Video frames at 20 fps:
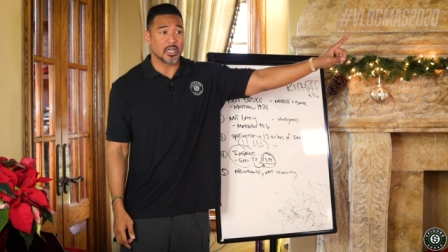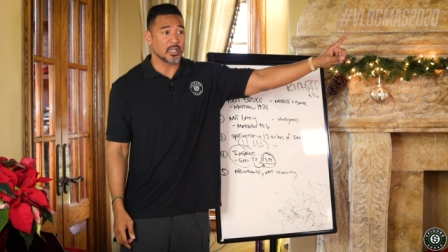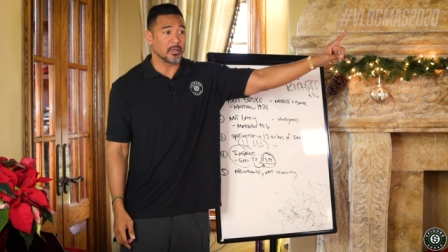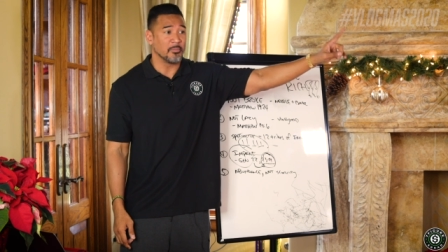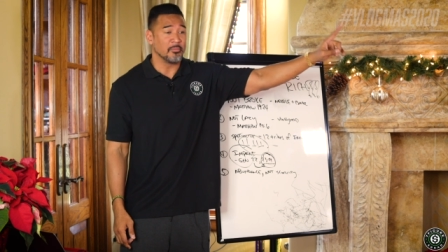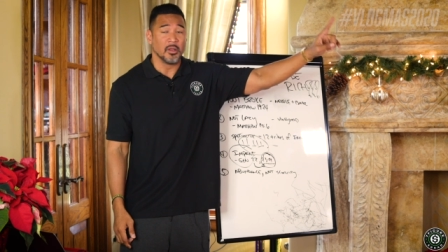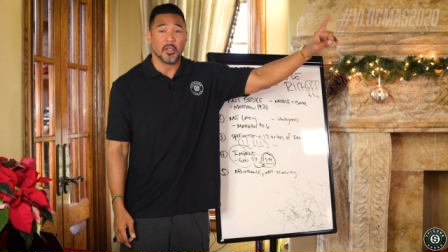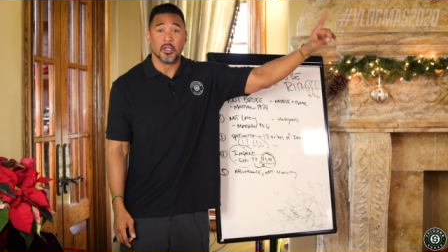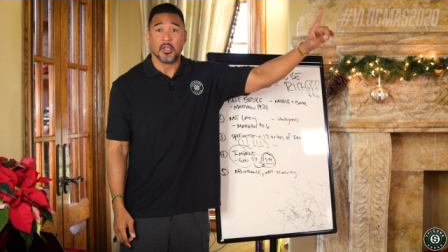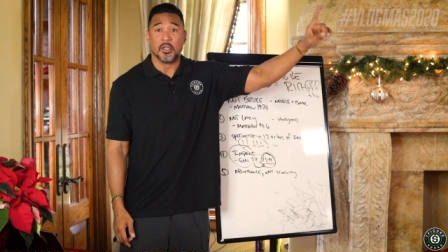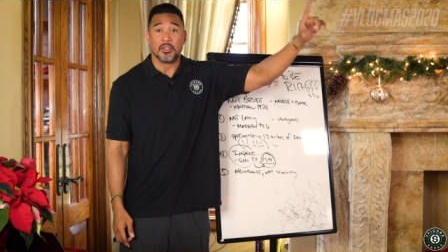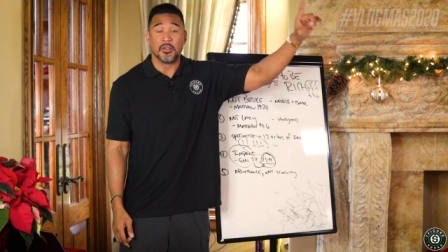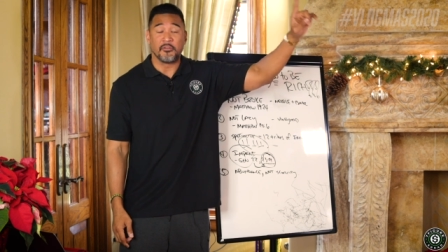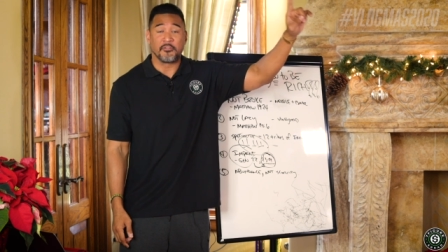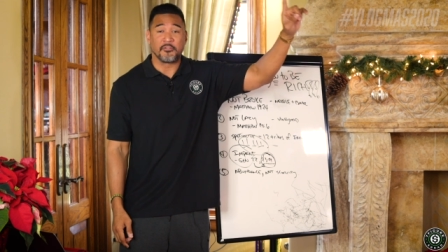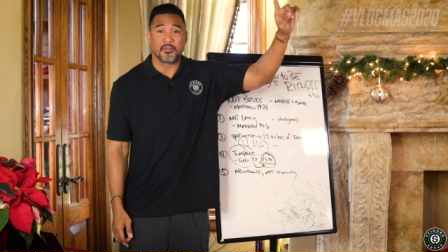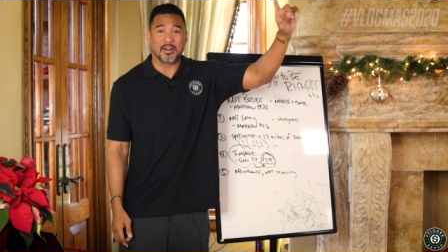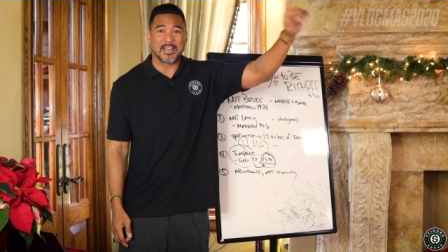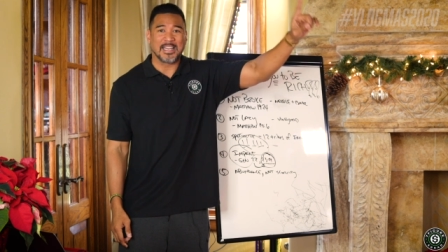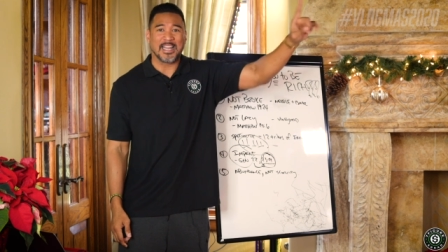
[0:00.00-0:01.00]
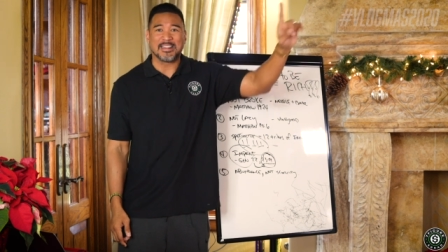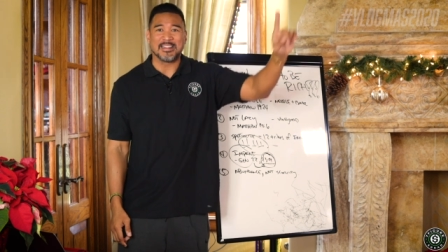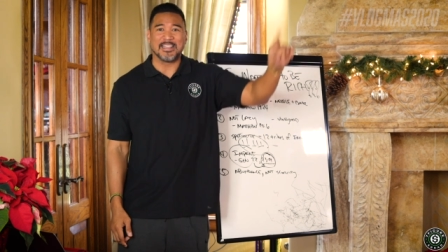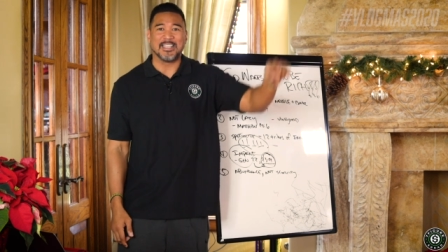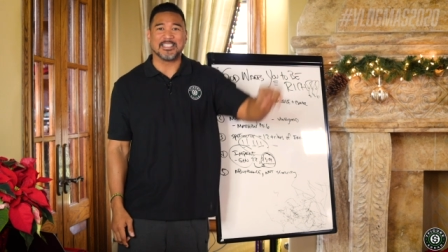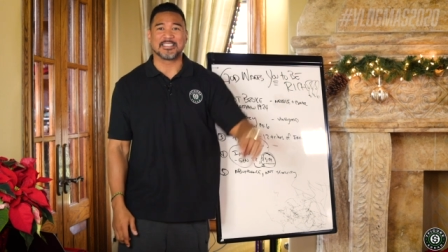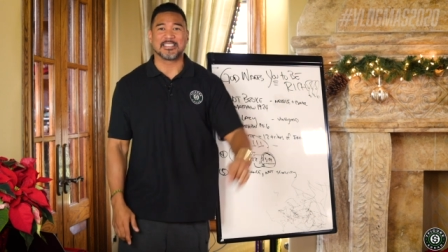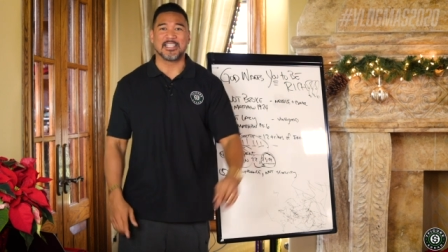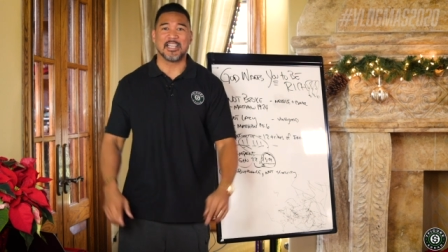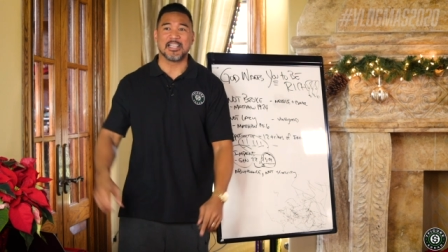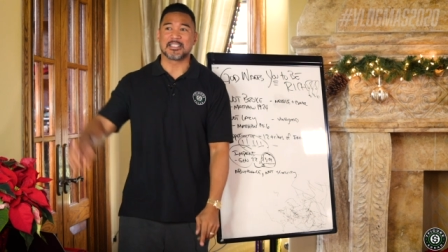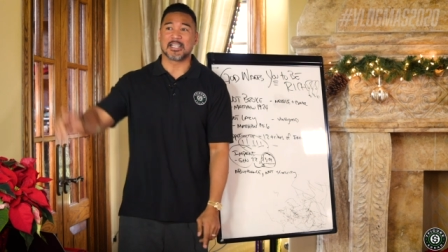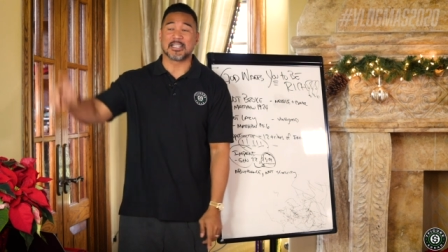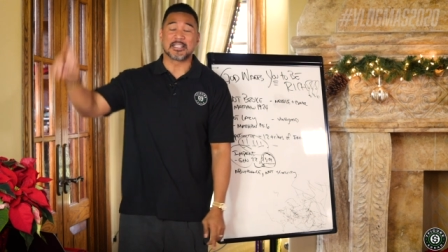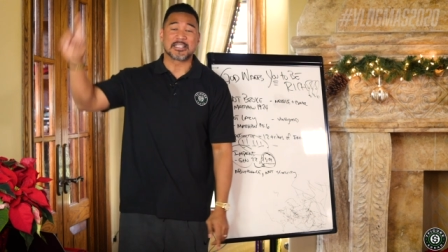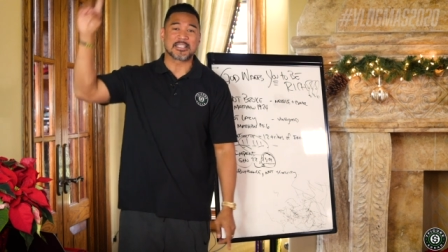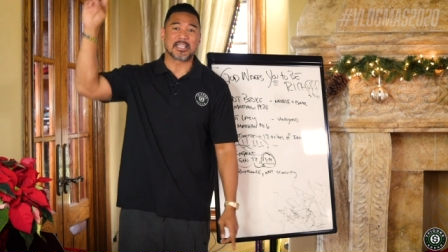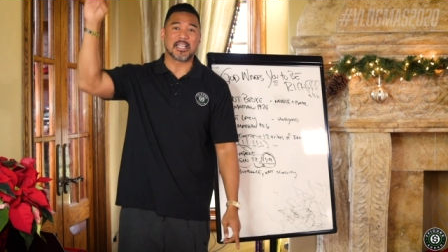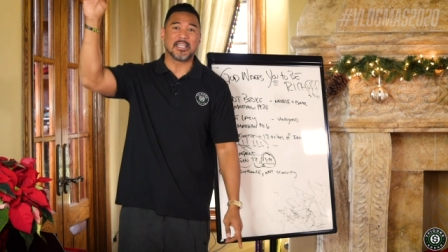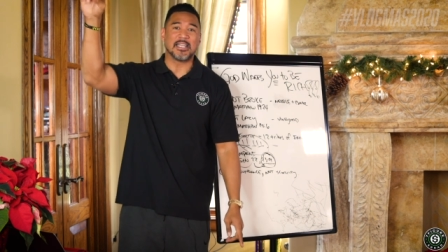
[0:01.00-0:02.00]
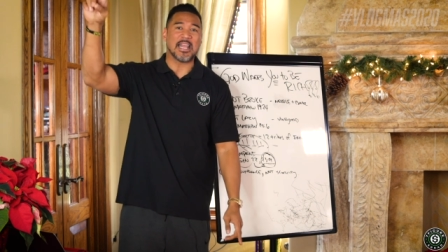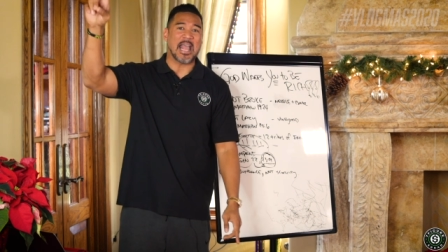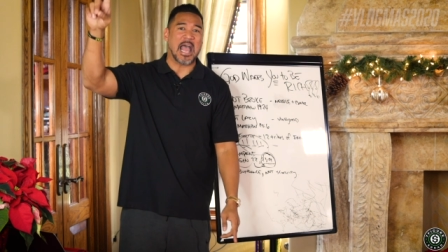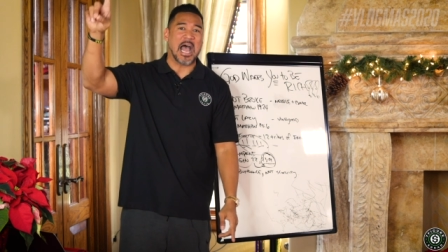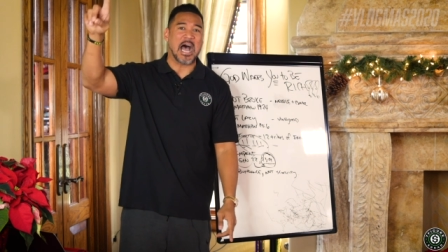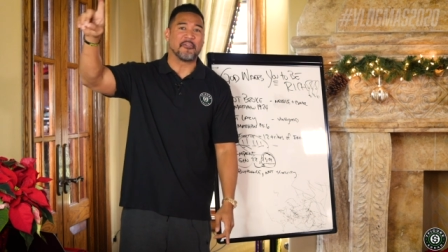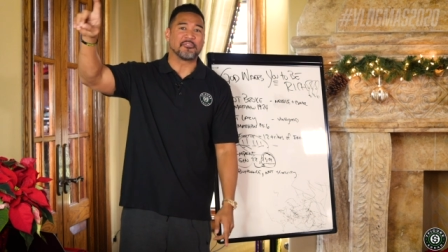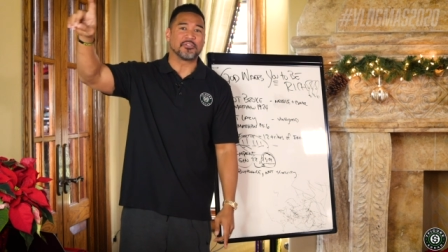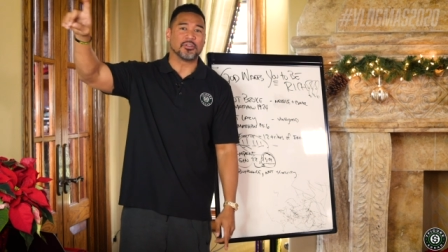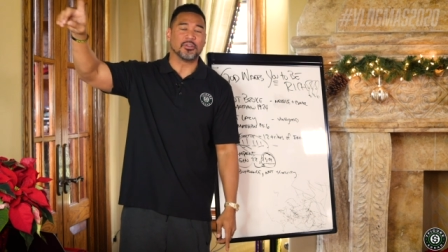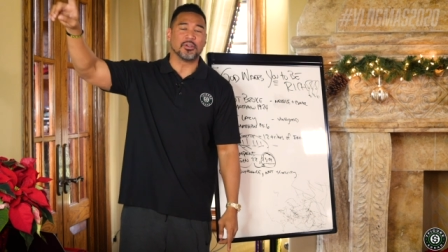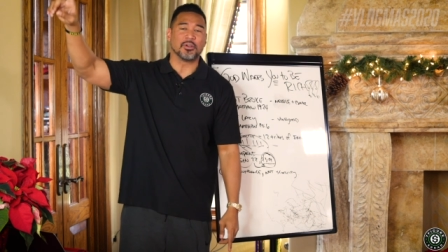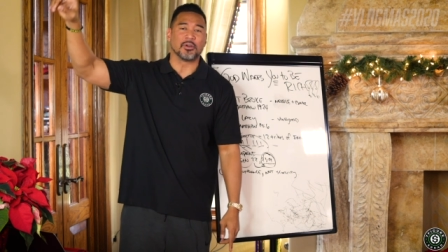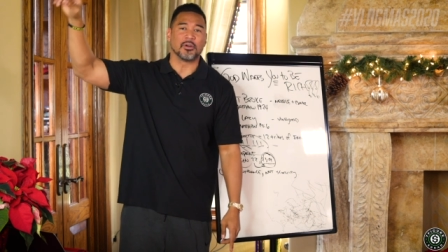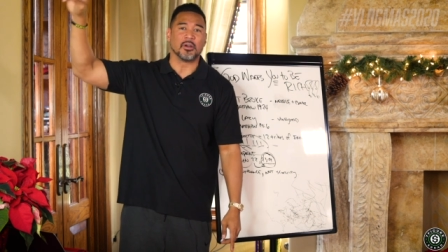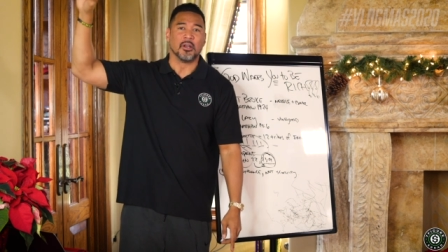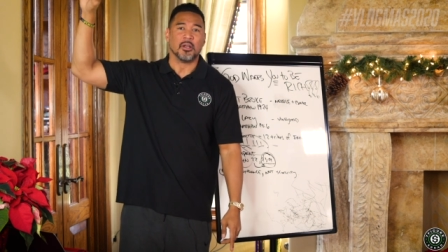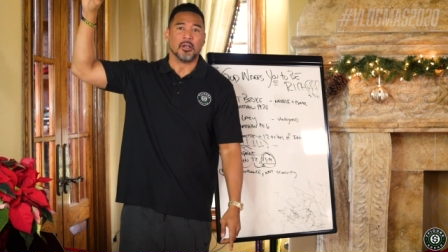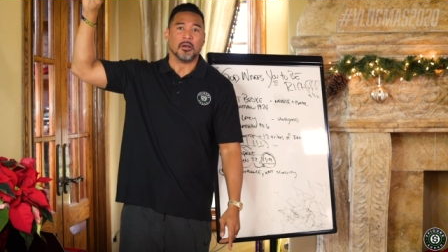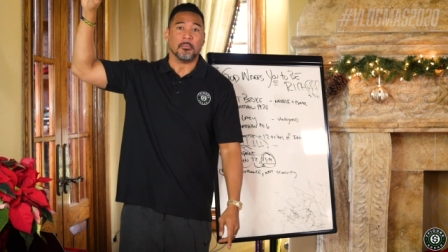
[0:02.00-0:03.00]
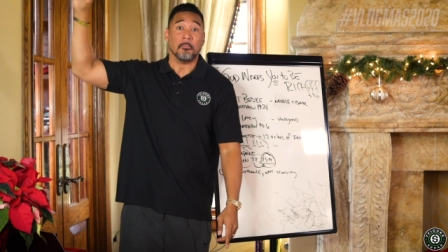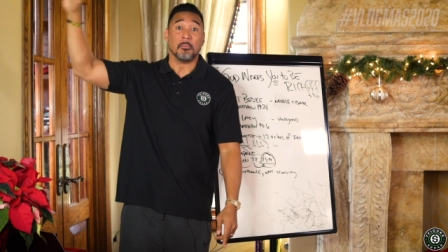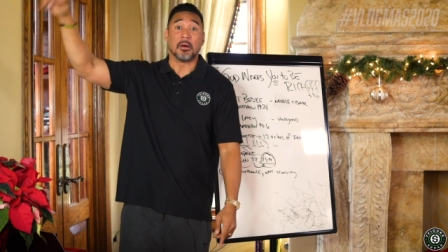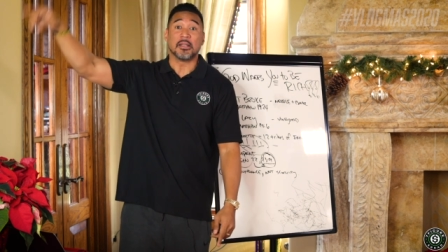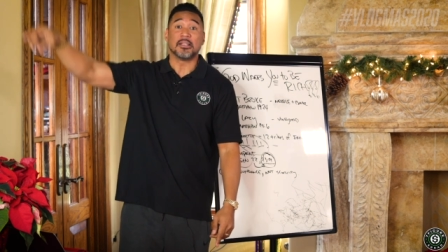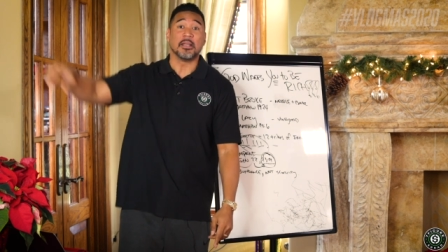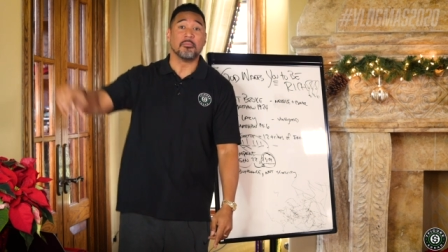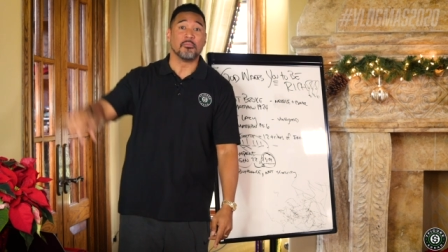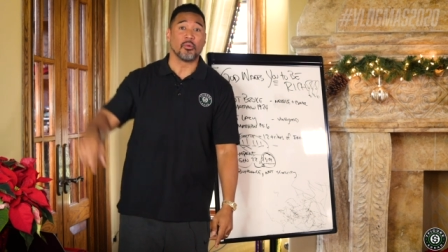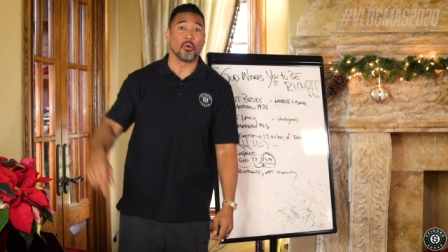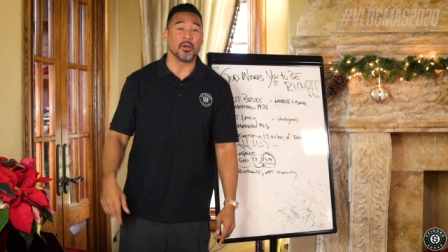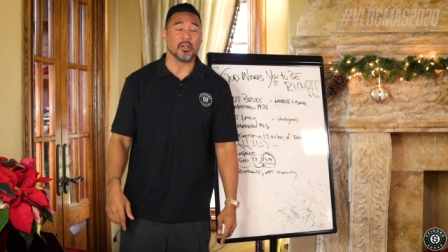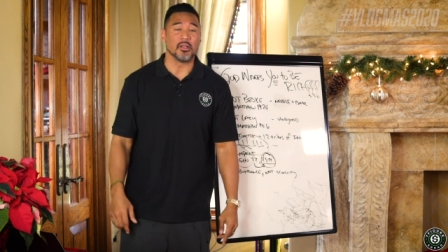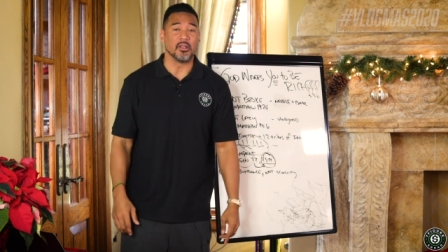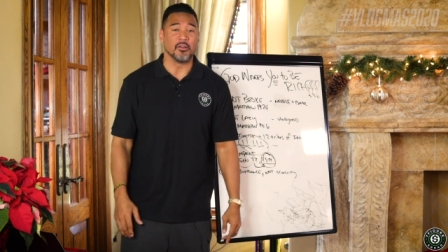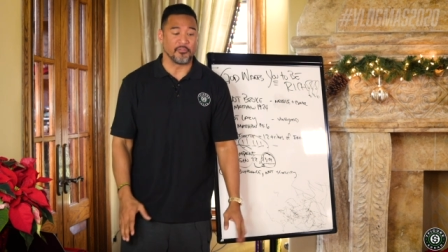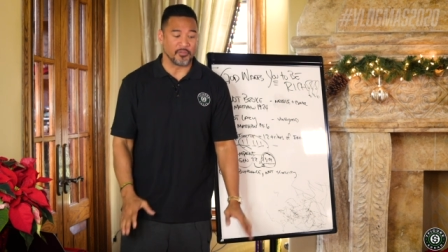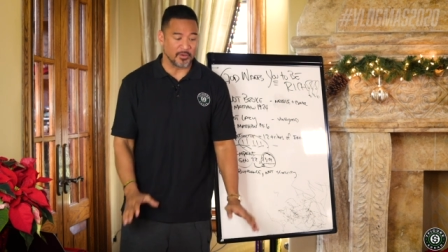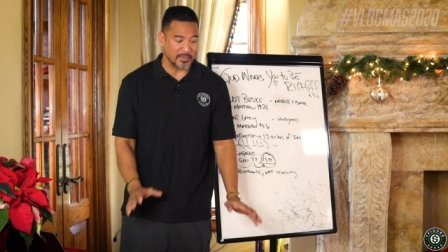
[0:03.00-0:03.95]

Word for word: How come you forget these things on Sunday afternoon or Monday morning?